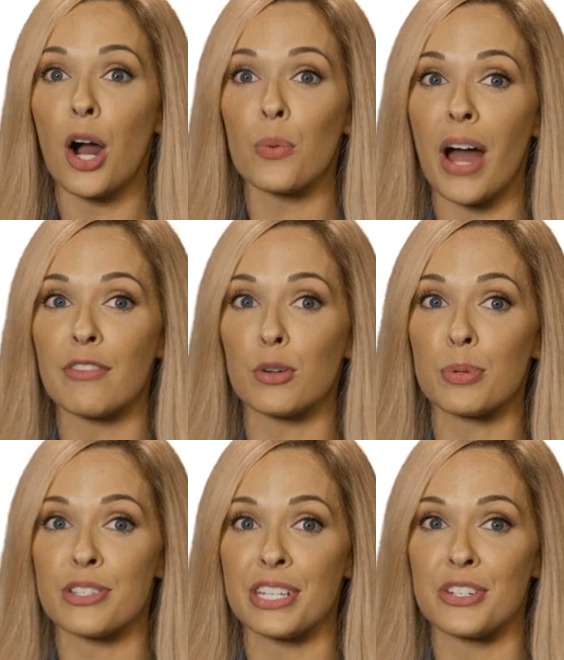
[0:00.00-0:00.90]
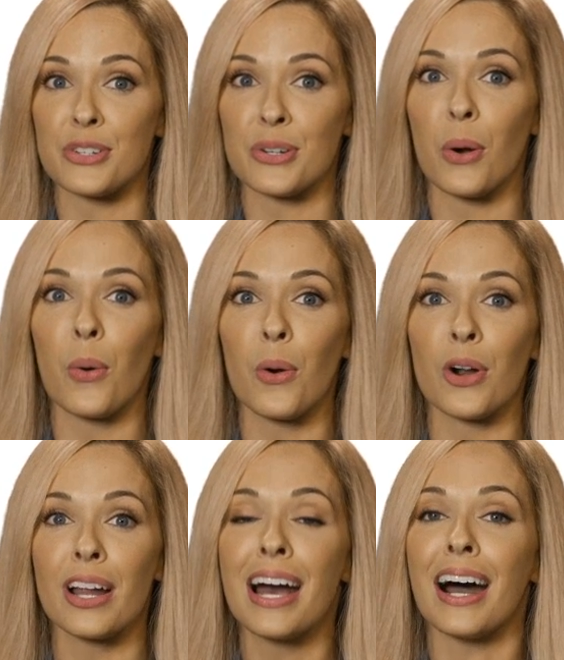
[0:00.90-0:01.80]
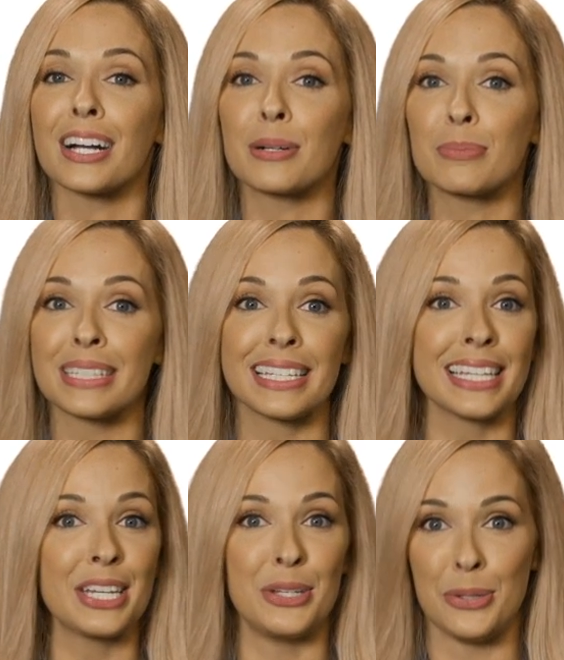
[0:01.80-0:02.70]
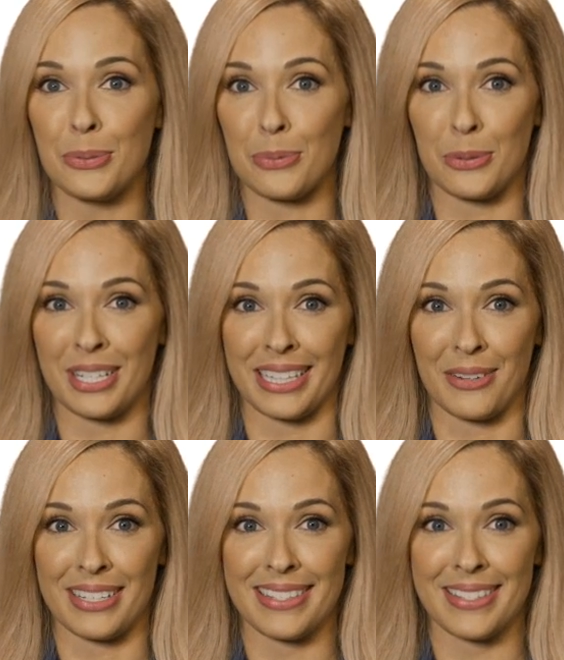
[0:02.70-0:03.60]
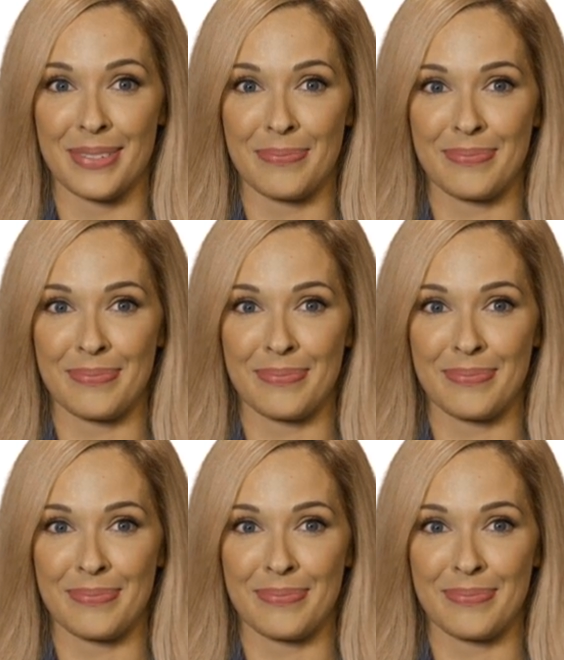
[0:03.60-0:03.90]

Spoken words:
arrival procedure, or a completely new route clearance.